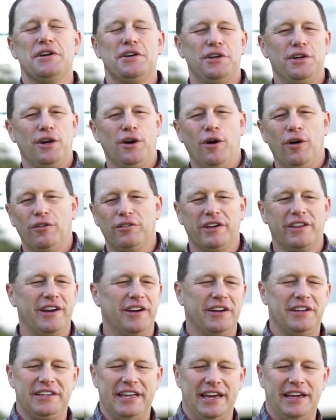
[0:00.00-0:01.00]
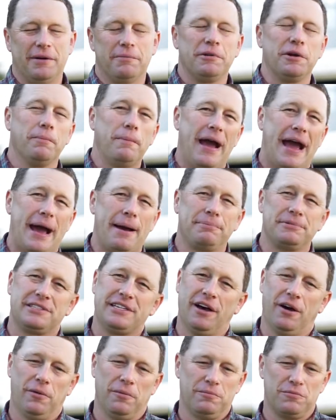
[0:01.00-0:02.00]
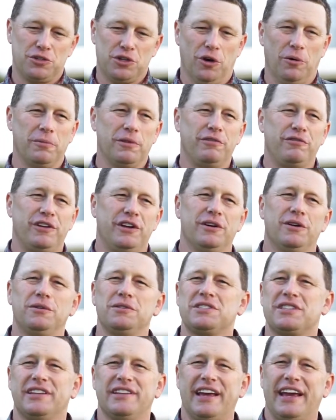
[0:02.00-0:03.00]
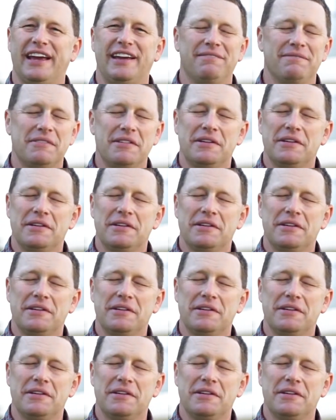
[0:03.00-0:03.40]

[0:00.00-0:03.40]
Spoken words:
You go over there, you take them your maps, show them the fields, and they